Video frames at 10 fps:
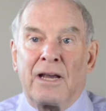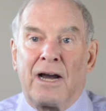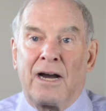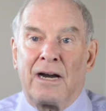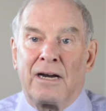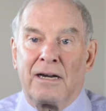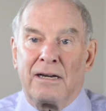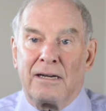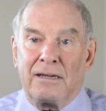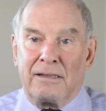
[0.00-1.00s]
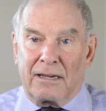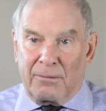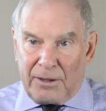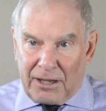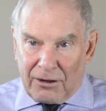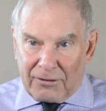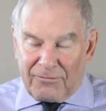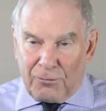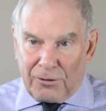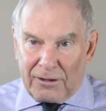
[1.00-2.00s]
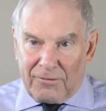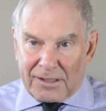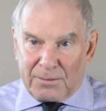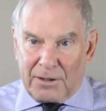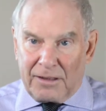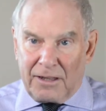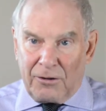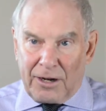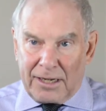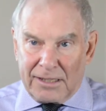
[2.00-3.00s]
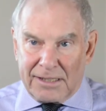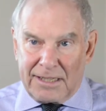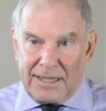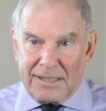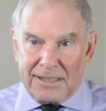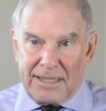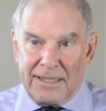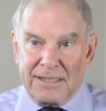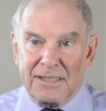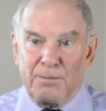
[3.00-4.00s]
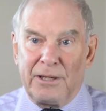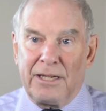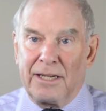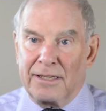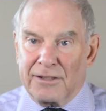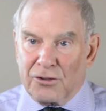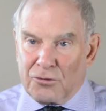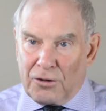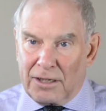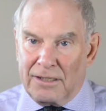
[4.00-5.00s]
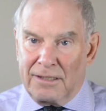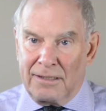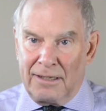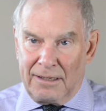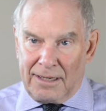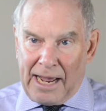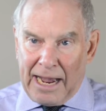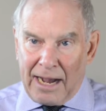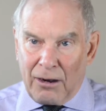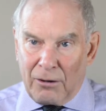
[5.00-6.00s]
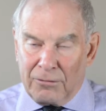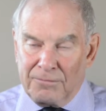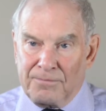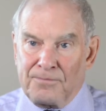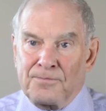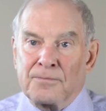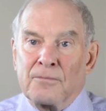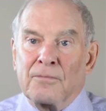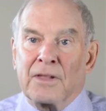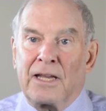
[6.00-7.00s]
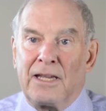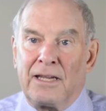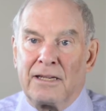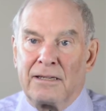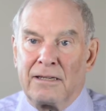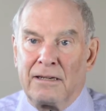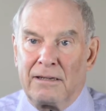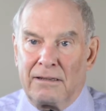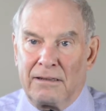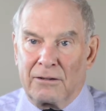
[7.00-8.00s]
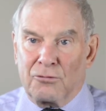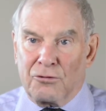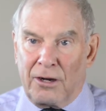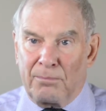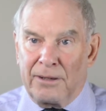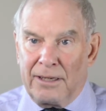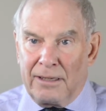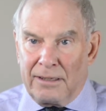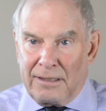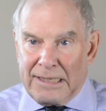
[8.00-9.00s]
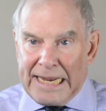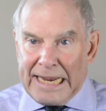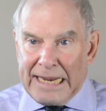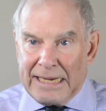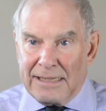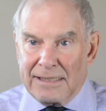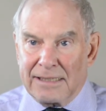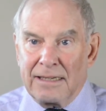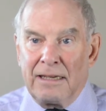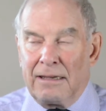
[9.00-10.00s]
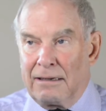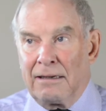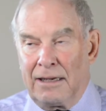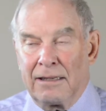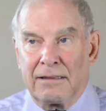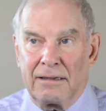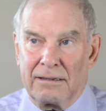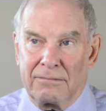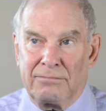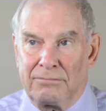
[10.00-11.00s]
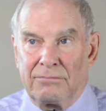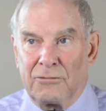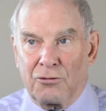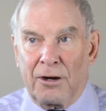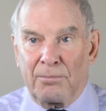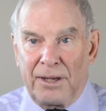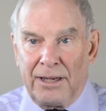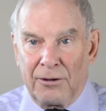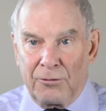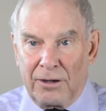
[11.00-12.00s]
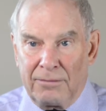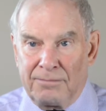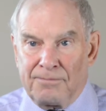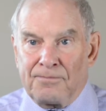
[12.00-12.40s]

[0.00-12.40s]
the Committee on Foreign Investment in the United States is being instructed now in the Trump days, in the Trump era,